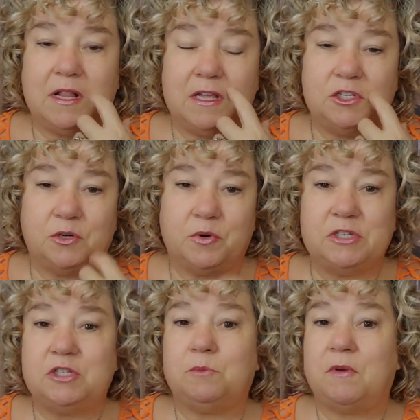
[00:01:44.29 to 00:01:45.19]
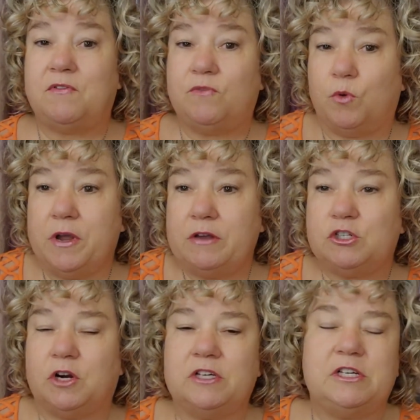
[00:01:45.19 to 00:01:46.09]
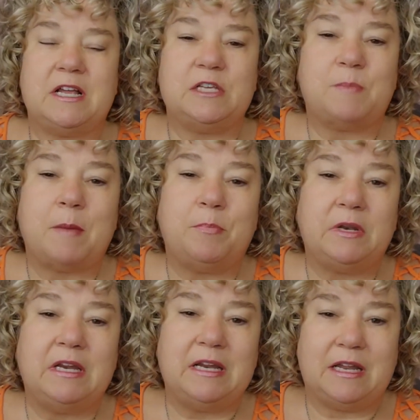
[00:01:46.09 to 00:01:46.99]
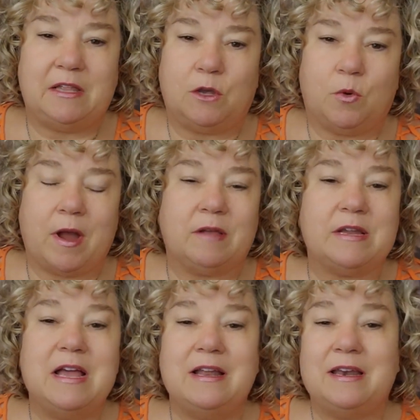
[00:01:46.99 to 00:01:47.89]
cleanse your crystal before you charge it is by putting it in the ground.